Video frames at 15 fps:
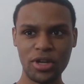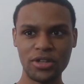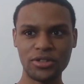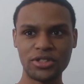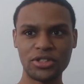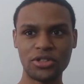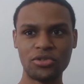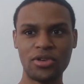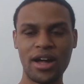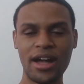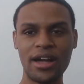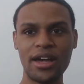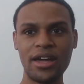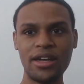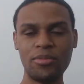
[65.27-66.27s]
So
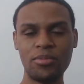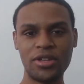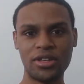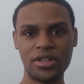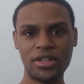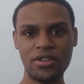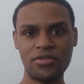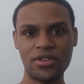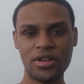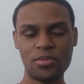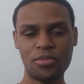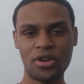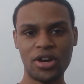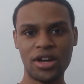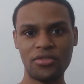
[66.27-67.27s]
I believe
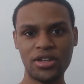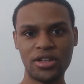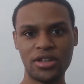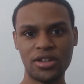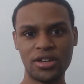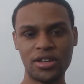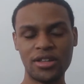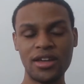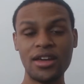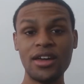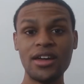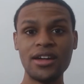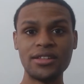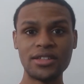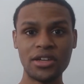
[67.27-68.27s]
it probably could
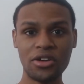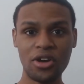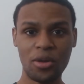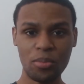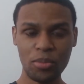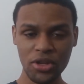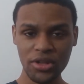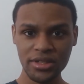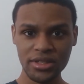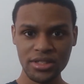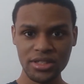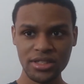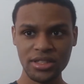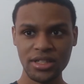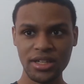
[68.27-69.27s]
take on
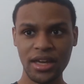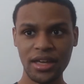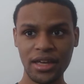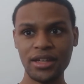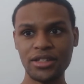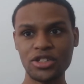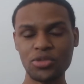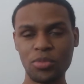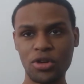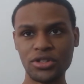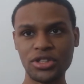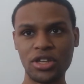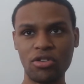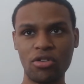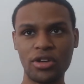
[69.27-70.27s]
bullets and small
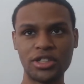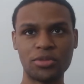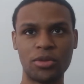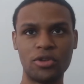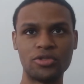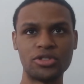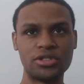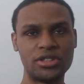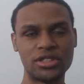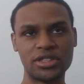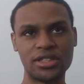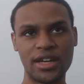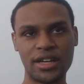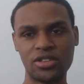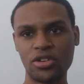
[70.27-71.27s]
scale explosions
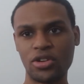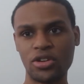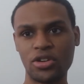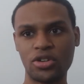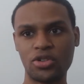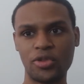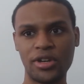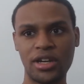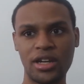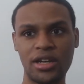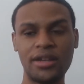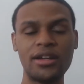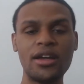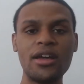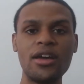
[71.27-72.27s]
like the
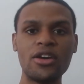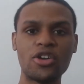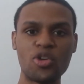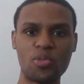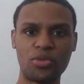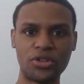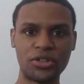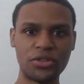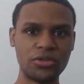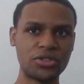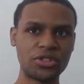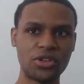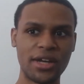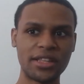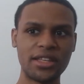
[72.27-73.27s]
grenade could produce.
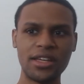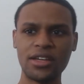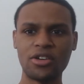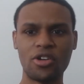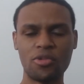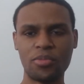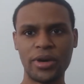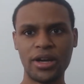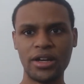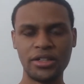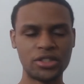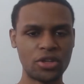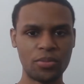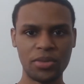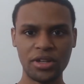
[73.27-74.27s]
So I think All Might
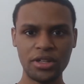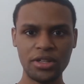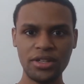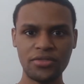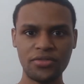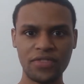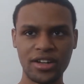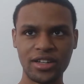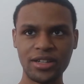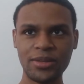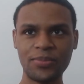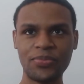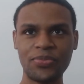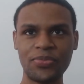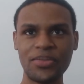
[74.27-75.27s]
is completely
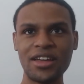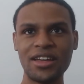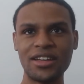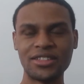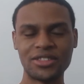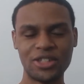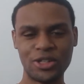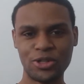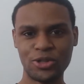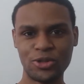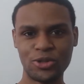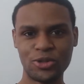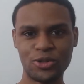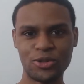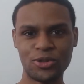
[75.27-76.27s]
fine.
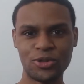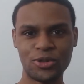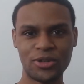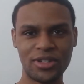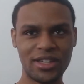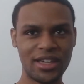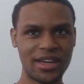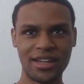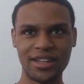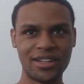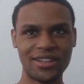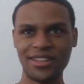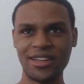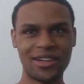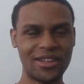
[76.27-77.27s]
So yeah,
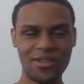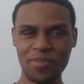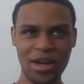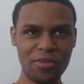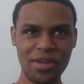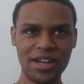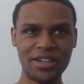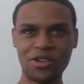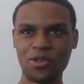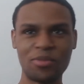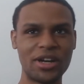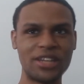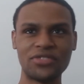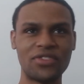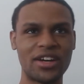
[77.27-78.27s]
in my mind, All
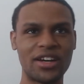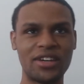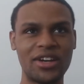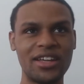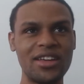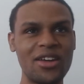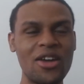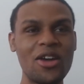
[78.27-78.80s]
Might's fine, right?